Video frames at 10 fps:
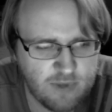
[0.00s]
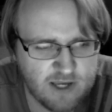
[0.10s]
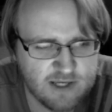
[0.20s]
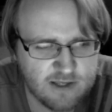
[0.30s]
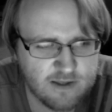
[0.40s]

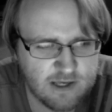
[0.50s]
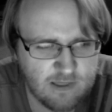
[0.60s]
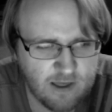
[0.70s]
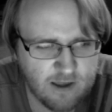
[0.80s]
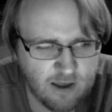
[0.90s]

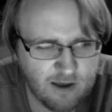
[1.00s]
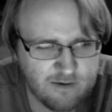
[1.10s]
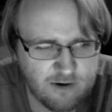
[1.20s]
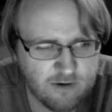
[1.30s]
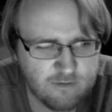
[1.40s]
basically, like, I
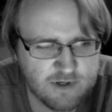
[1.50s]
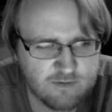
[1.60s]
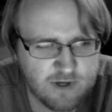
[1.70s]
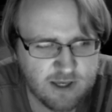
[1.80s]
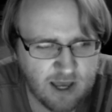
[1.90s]
don't know, it
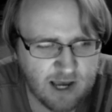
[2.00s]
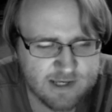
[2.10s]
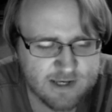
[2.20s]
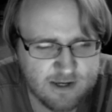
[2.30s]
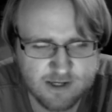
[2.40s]
was weak
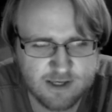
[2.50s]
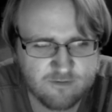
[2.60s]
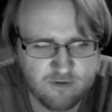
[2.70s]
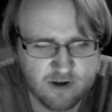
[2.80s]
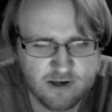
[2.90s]
acid because
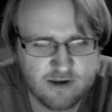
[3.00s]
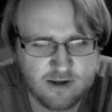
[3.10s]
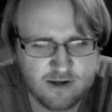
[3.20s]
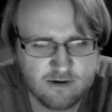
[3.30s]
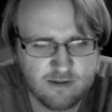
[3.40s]
it
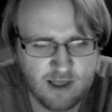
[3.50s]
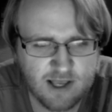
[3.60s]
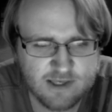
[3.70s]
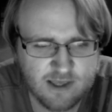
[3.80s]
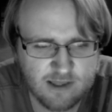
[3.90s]
didn't
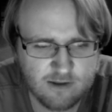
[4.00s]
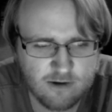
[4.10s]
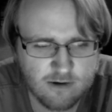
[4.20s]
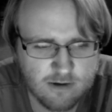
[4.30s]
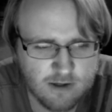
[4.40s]
last that
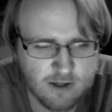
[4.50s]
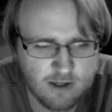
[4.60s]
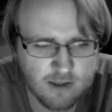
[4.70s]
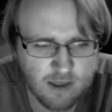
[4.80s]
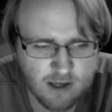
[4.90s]
long.
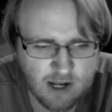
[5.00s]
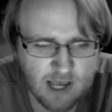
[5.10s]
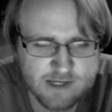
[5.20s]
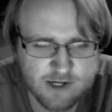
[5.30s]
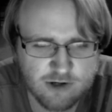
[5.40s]
Like an
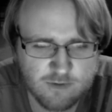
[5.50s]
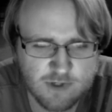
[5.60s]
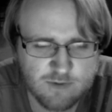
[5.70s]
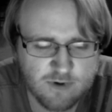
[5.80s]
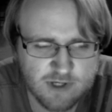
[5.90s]
acid trip
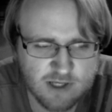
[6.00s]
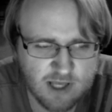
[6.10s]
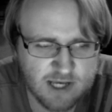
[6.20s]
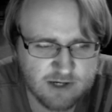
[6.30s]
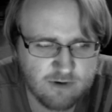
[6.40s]
is supposed
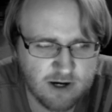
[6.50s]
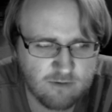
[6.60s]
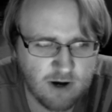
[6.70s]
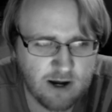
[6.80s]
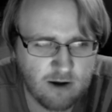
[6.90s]
to last
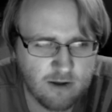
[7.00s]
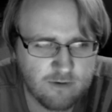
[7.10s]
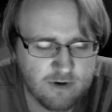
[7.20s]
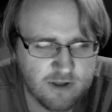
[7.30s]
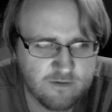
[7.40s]
quite a while,
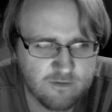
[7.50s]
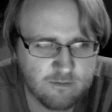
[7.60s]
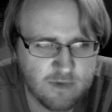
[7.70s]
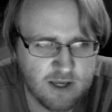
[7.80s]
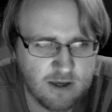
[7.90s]
and really
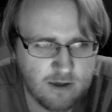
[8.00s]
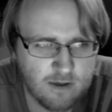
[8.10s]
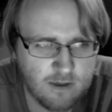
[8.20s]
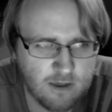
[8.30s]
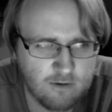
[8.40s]
for
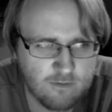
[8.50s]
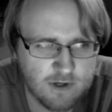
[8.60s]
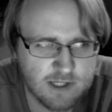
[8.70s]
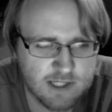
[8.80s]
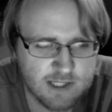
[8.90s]
me it
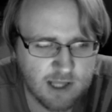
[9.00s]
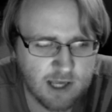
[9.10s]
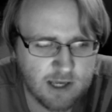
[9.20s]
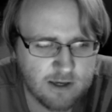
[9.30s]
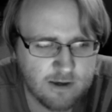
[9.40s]
was
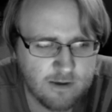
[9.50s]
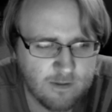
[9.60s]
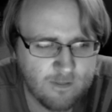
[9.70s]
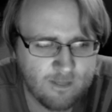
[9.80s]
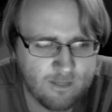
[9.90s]
like